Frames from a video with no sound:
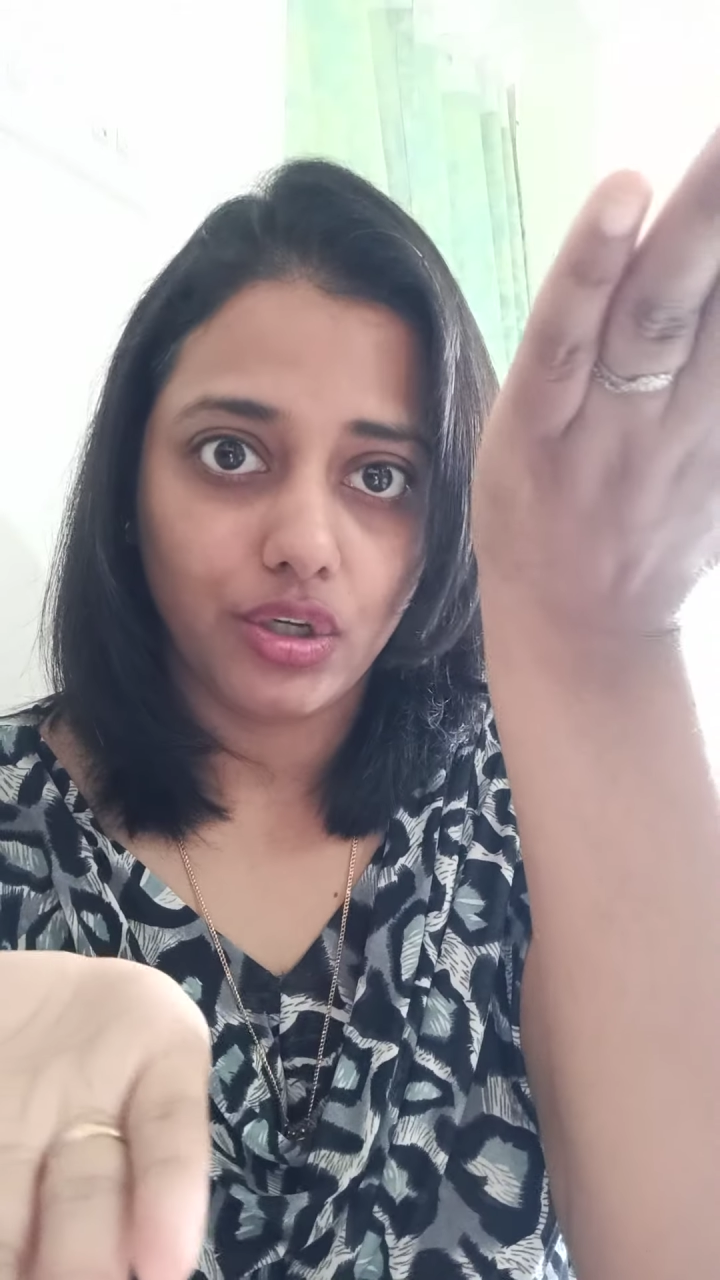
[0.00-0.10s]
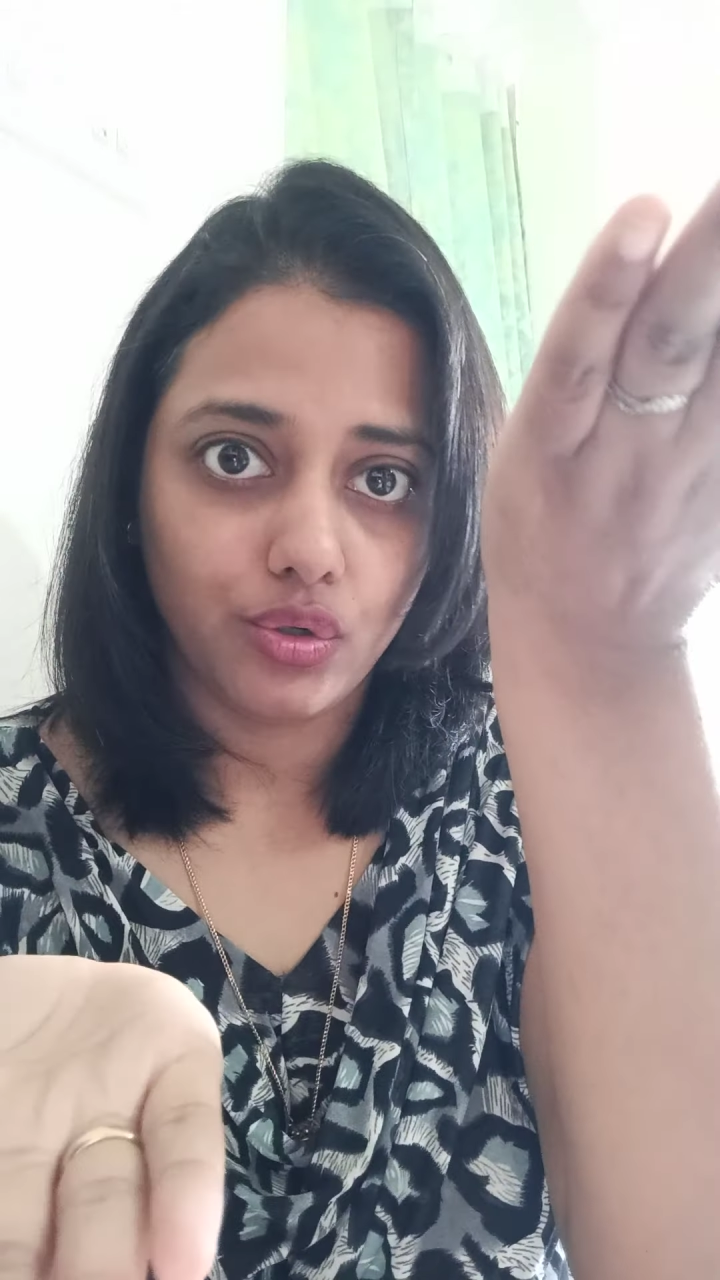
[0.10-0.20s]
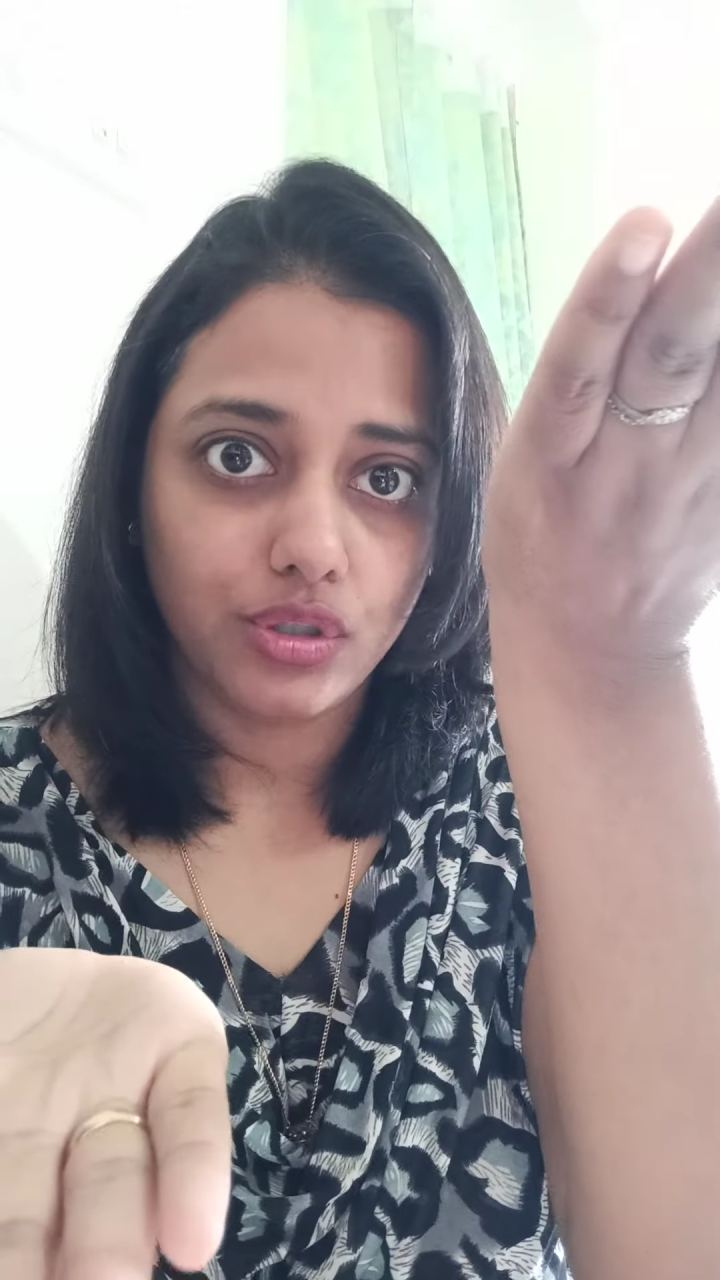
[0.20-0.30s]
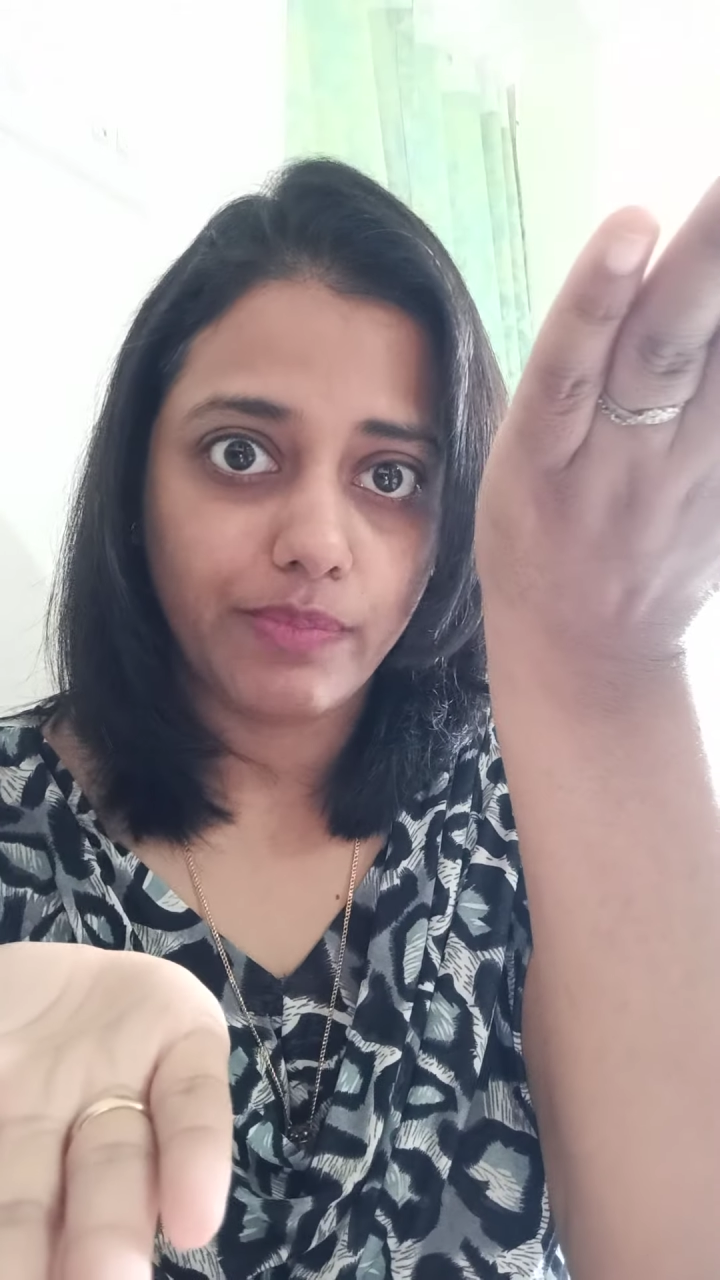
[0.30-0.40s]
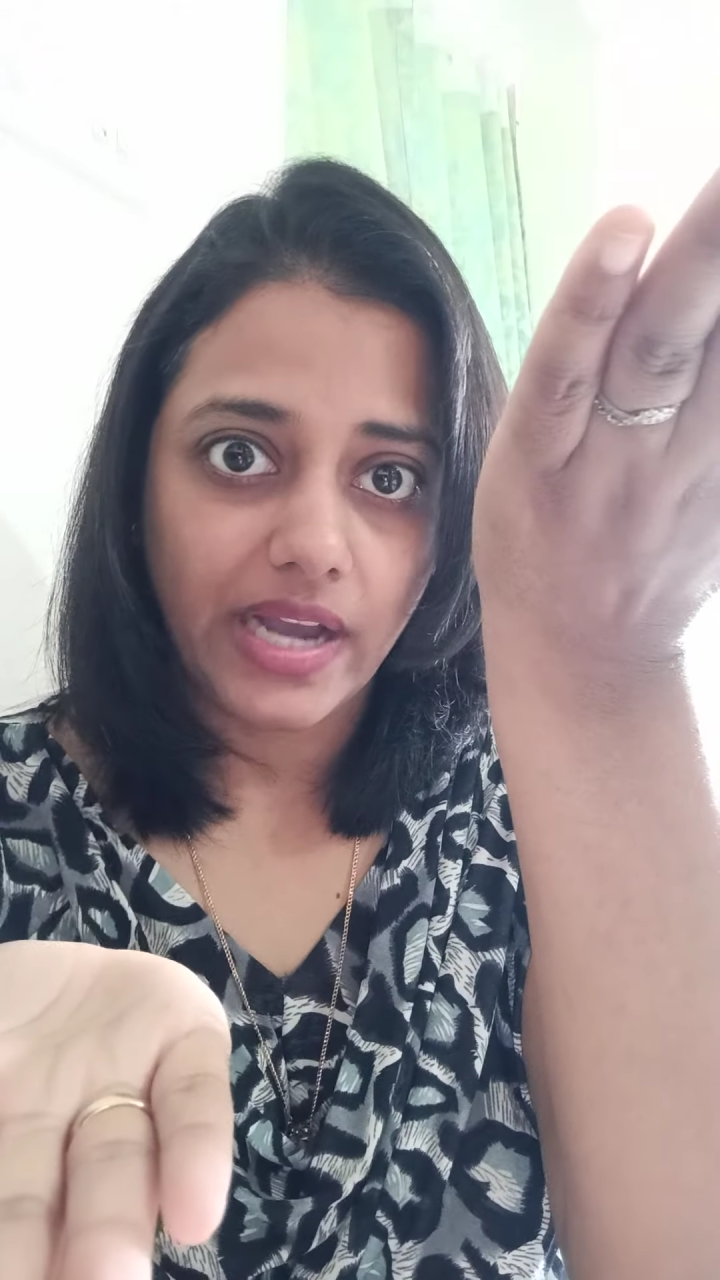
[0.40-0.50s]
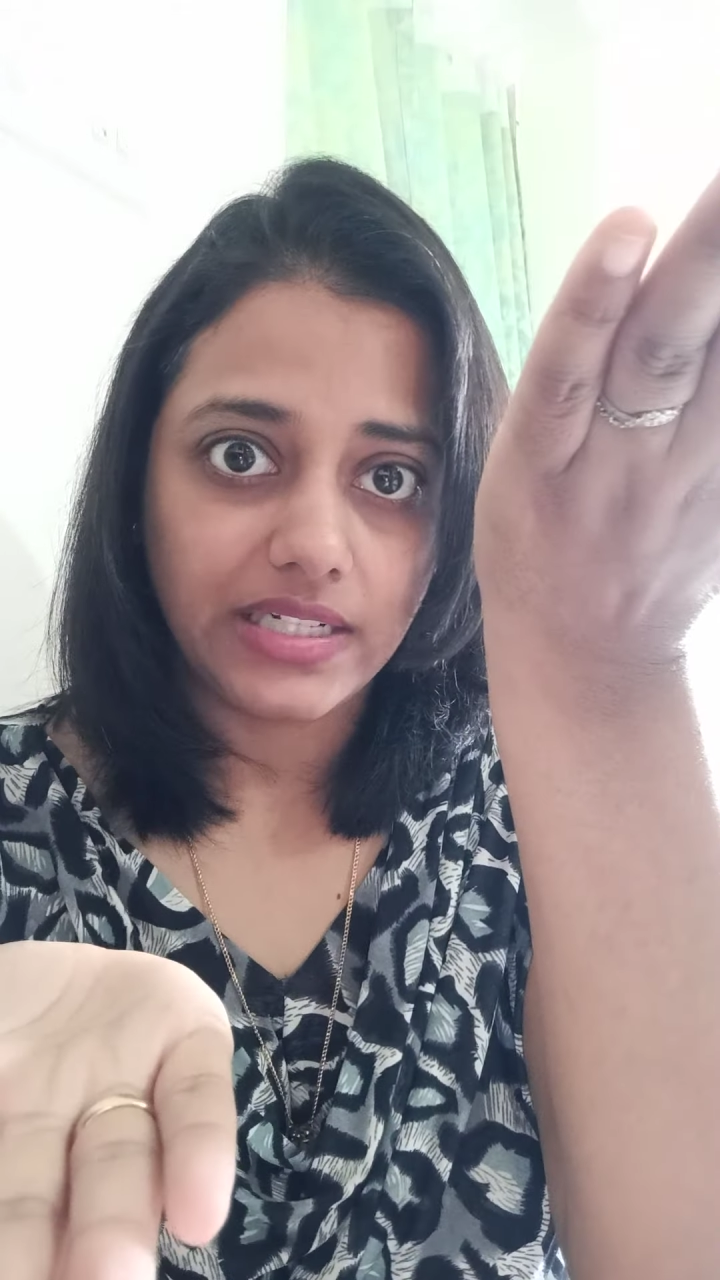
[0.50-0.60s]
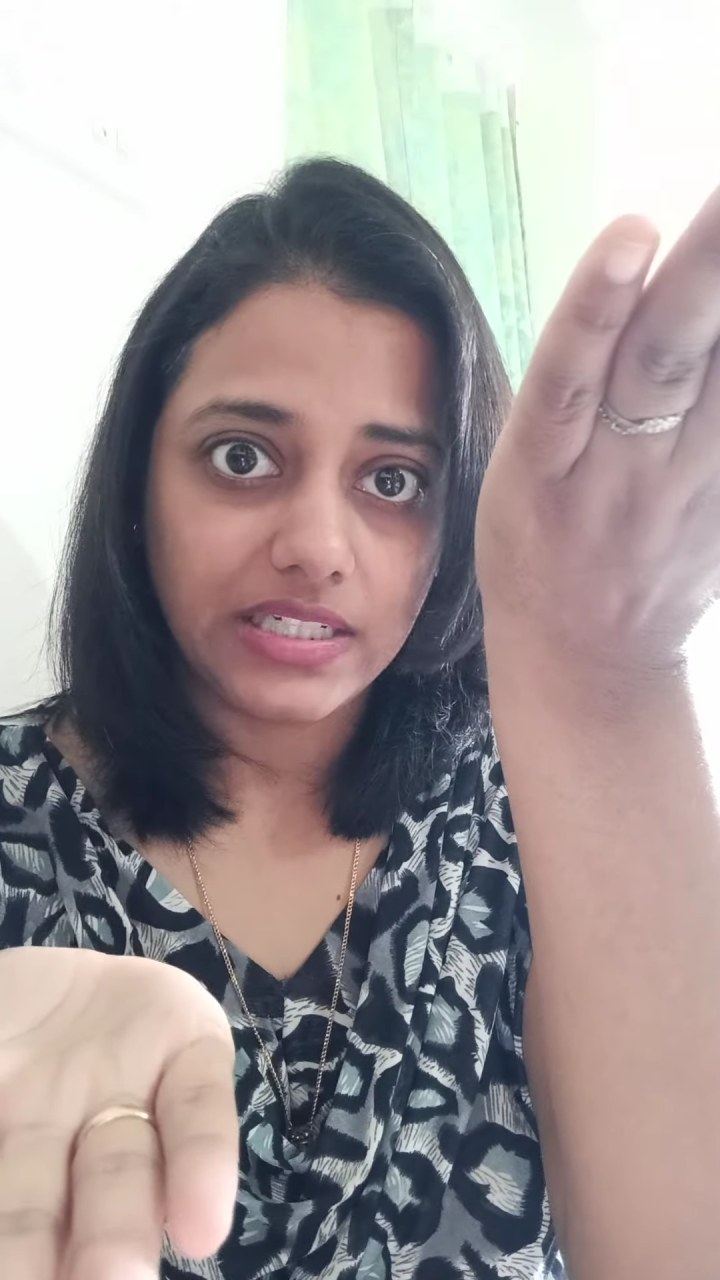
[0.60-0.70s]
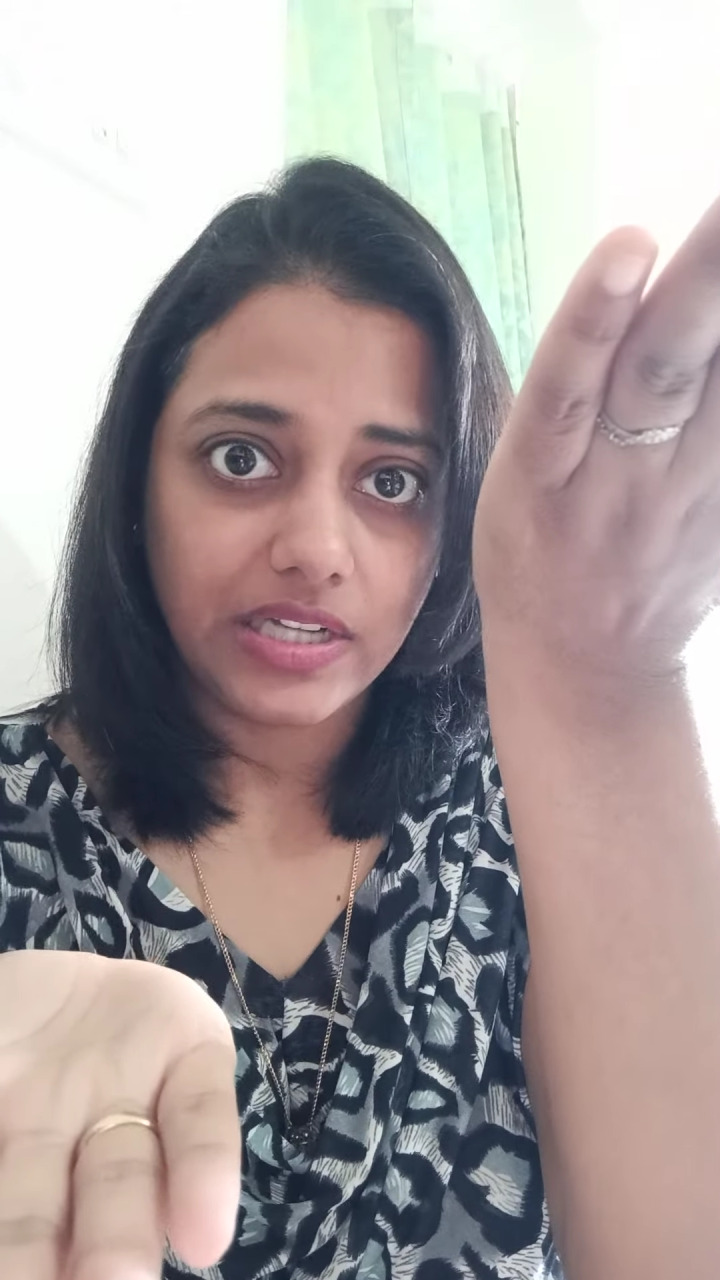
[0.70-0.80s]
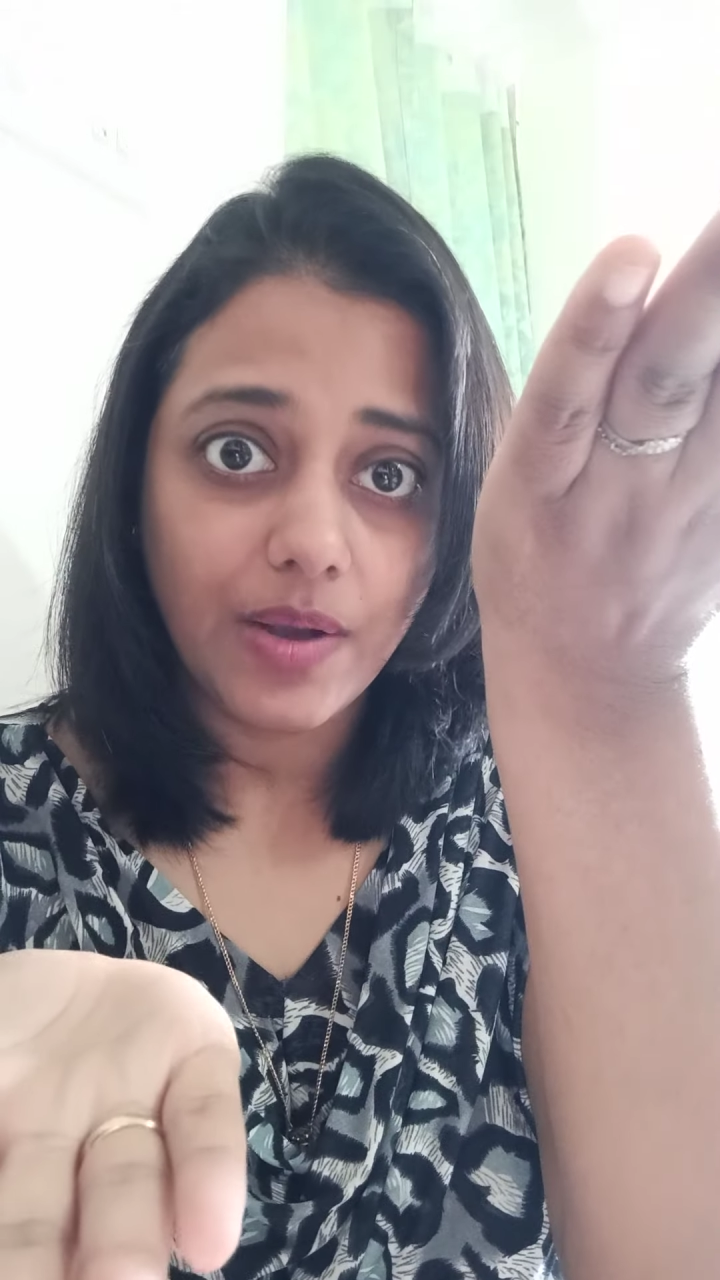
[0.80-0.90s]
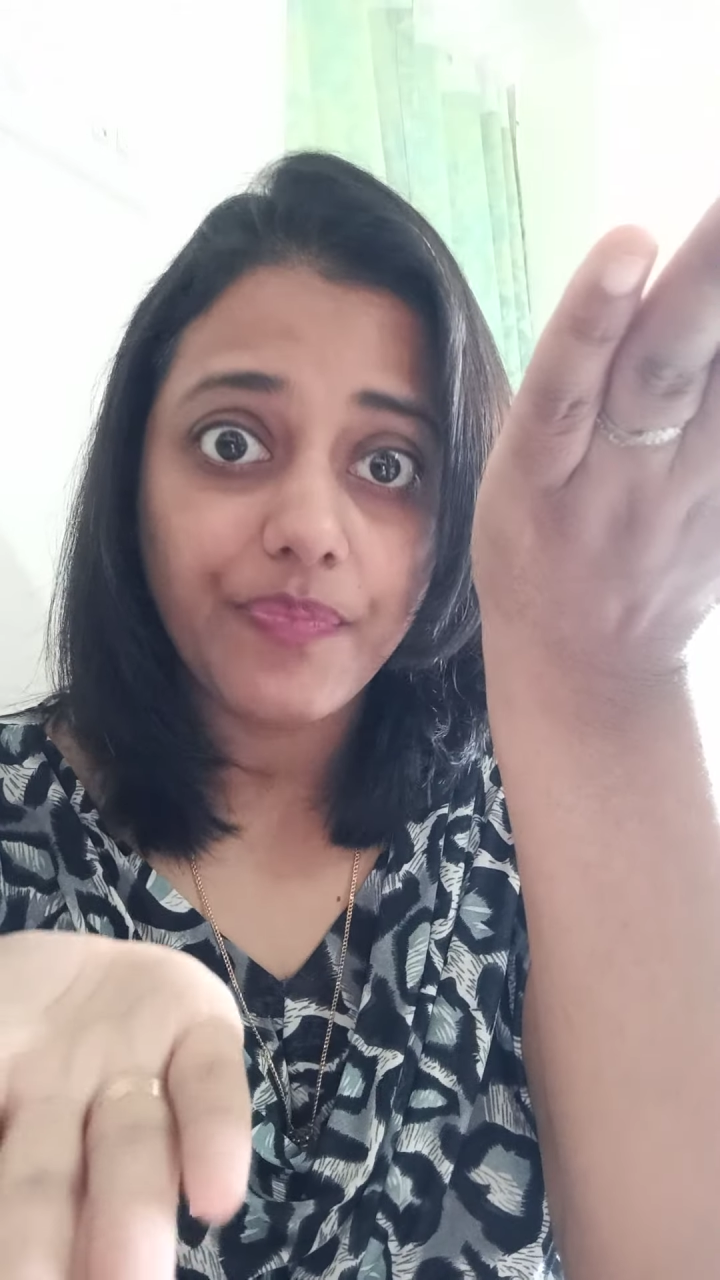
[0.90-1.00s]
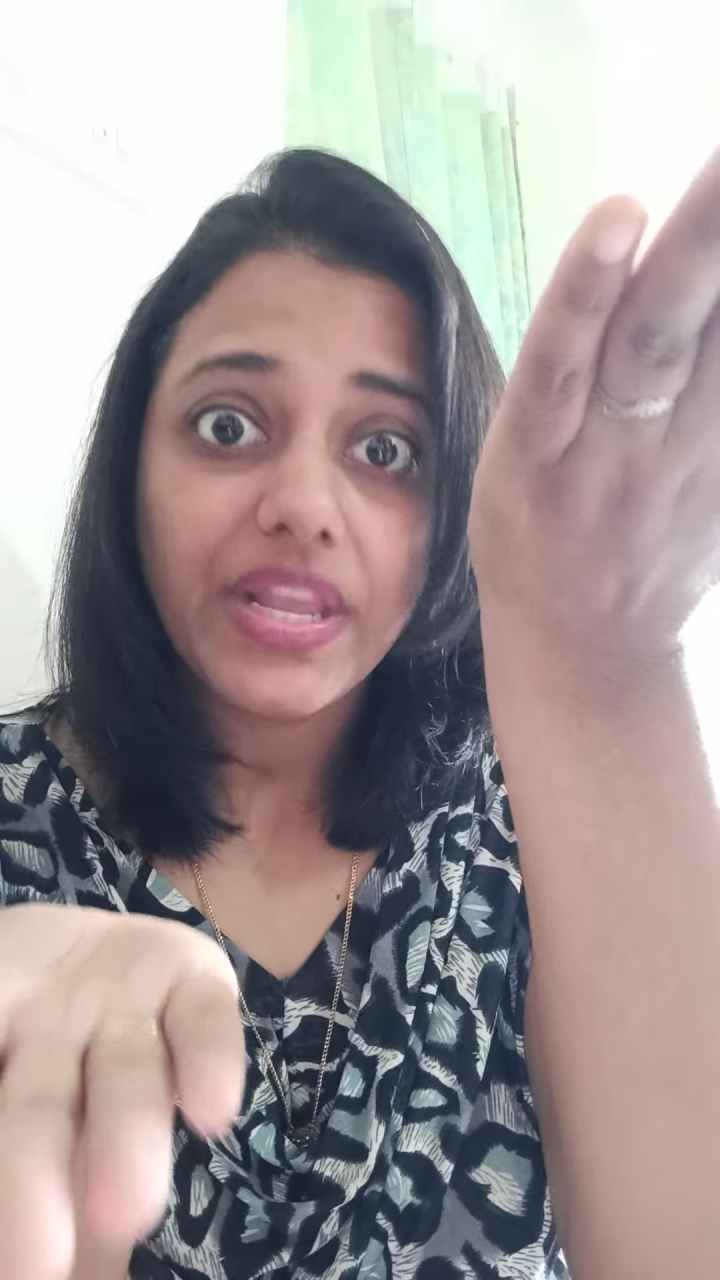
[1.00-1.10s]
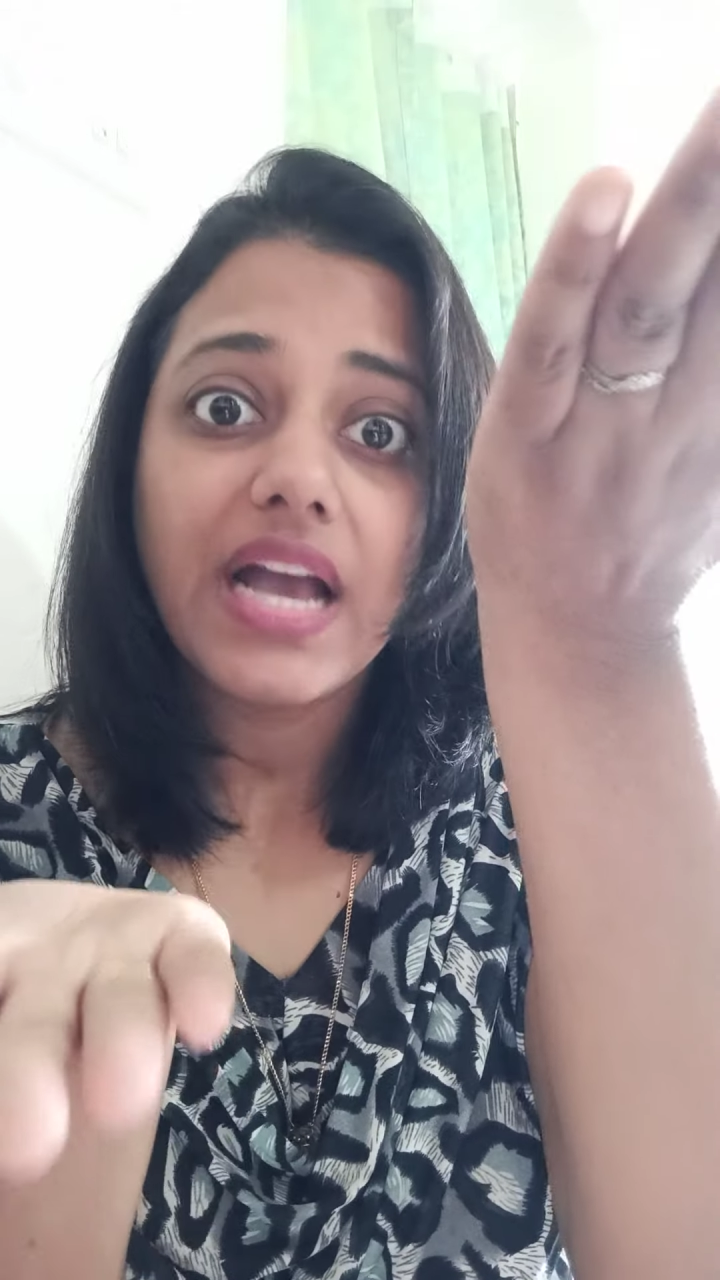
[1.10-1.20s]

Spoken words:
good bacteria,